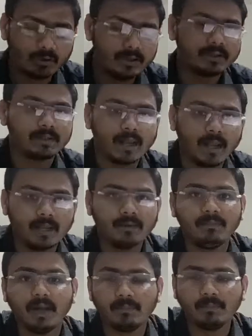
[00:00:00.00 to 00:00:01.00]
So it
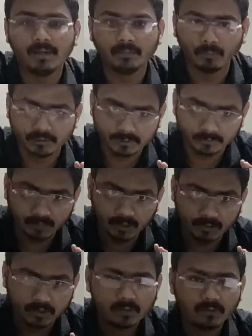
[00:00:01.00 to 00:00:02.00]
may be
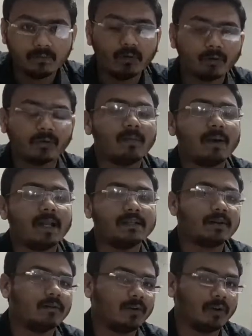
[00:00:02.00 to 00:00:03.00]
possible to
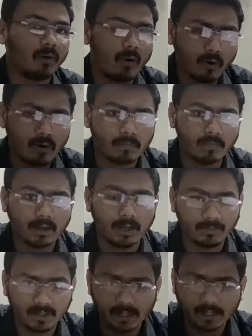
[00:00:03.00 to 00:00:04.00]
automate our home
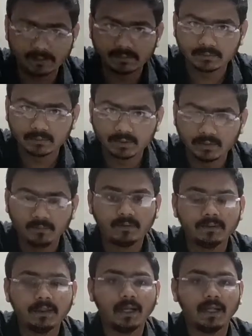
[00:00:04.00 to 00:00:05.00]
appliance
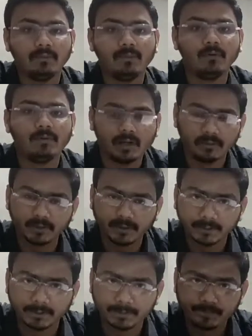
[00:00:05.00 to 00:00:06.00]
with the help of
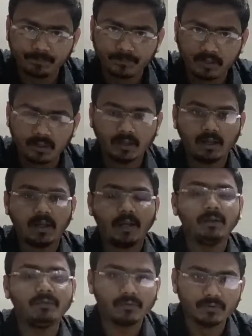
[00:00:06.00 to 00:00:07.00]
IoT.
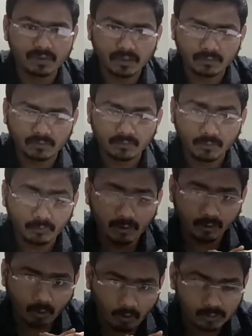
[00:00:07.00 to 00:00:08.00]
In the future, we
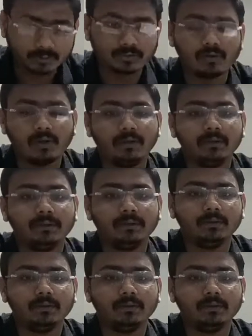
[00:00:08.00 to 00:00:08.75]
will also